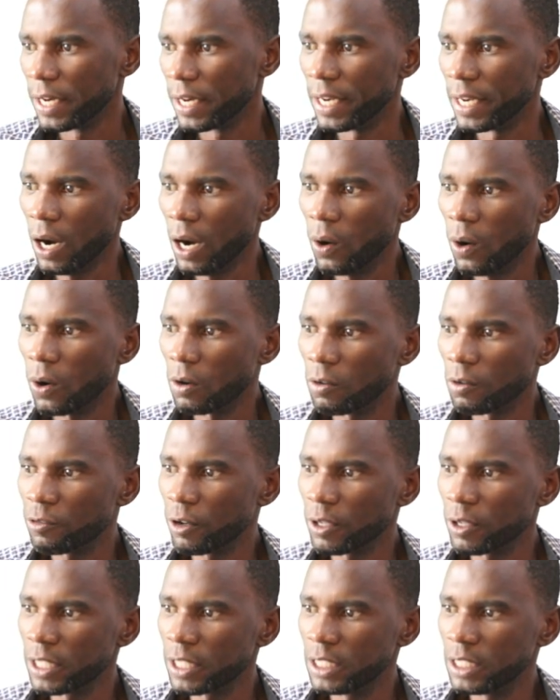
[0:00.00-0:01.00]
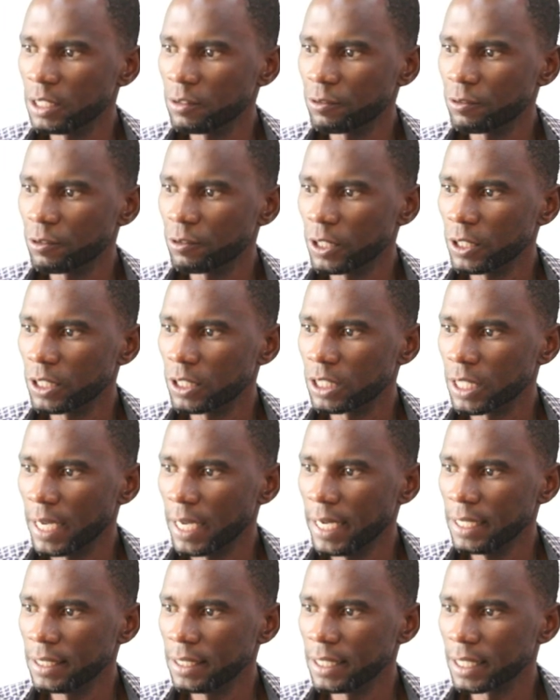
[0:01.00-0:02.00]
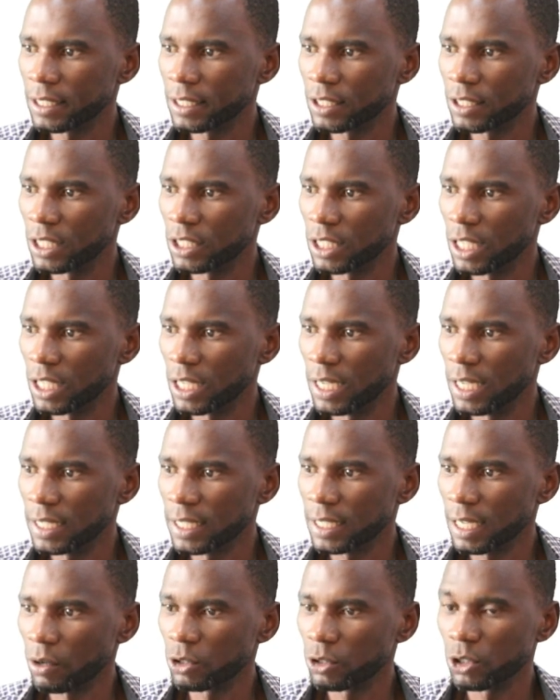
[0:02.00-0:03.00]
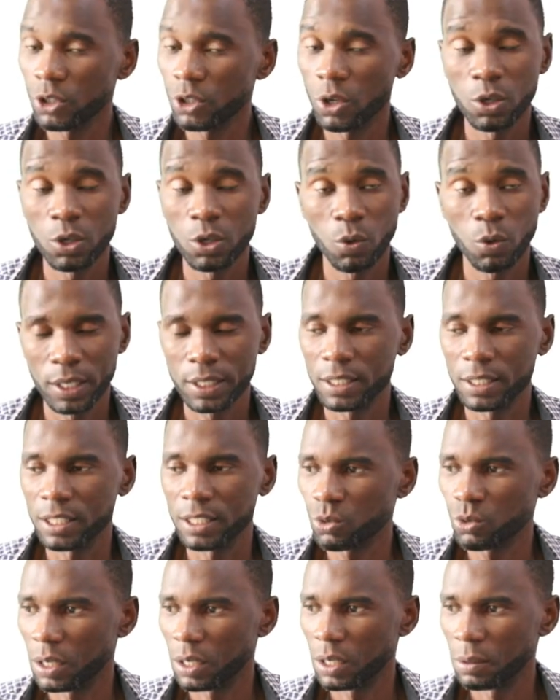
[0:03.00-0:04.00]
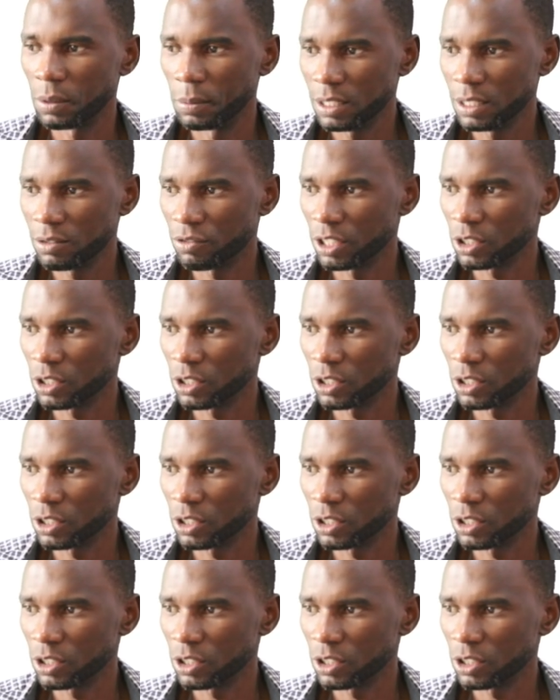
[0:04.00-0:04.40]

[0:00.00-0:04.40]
Now for the default and the extension length, I'll show you what this one means.